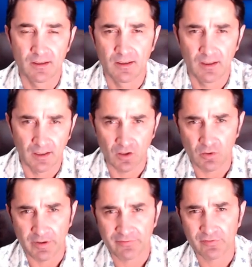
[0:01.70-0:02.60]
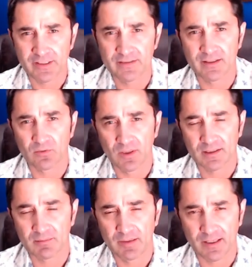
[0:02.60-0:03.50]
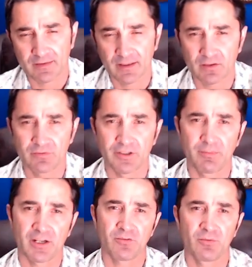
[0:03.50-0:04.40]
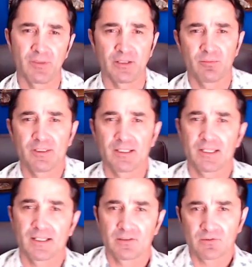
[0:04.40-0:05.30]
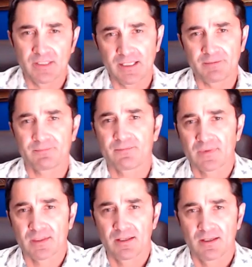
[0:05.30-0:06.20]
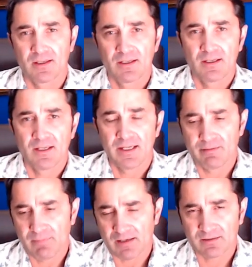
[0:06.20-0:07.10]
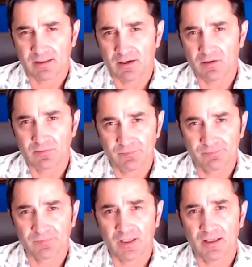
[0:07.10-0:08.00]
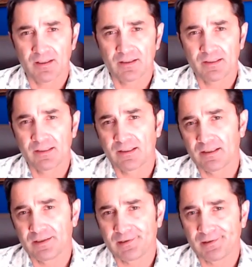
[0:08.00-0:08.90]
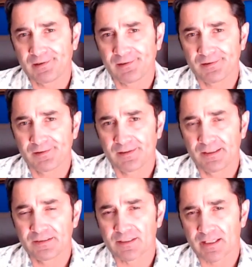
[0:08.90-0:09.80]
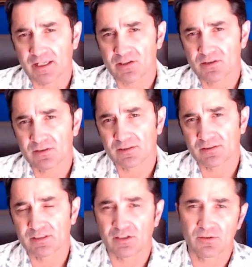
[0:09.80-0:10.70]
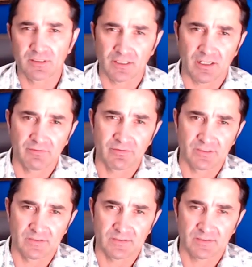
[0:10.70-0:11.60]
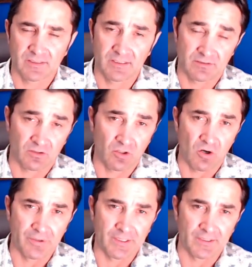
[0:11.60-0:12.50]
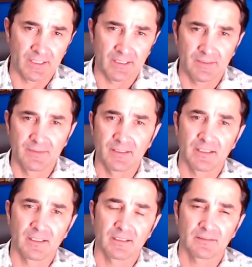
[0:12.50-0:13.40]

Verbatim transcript: Hello my friends and welcome back. Thank you very much for being with me again today. In Moscow, an uh, international security conference is ongoing and uh,